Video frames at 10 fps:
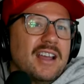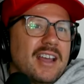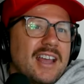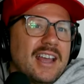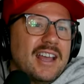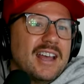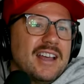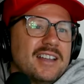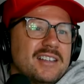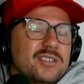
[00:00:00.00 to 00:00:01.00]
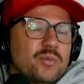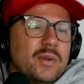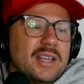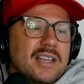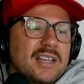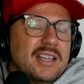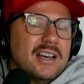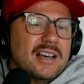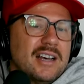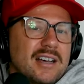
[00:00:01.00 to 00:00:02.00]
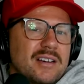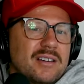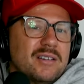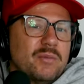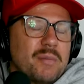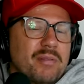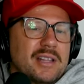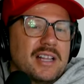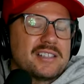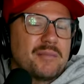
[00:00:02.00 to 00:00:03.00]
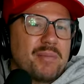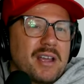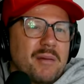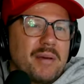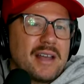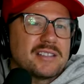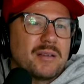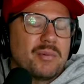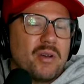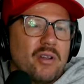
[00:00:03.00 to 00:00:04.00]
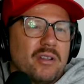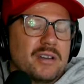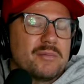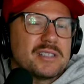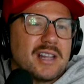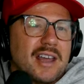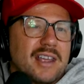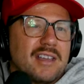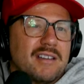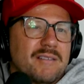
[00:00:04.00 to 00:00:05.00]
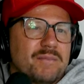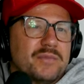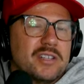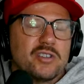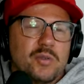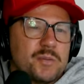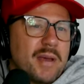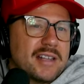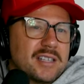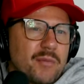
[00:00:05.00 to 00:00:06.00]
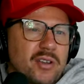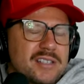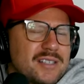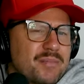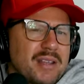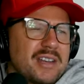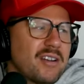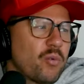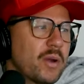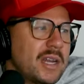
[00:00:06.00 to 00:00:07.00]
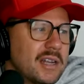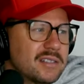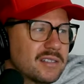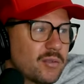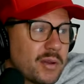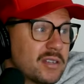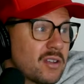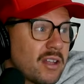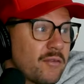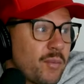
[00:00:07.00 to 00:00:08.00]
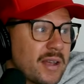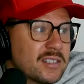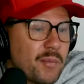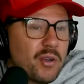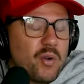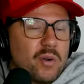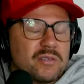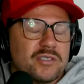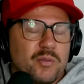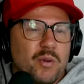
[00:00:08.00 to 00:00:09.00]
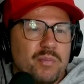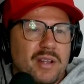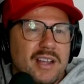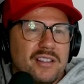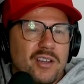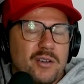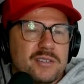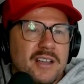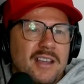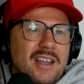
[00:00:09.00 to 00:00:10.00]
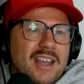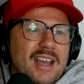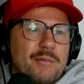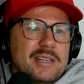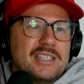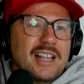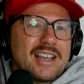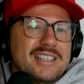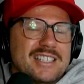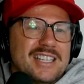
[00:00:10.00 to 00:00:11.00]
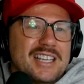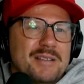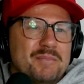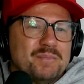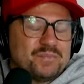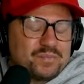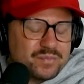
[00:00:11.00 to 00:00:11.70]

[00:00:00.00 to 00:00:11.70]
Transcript: and we uh we played like some pickup basketball, and it was like there's always basketball because he's playing in arenas, and arenas all have a basketball court, so we'll play on those. And we did like a team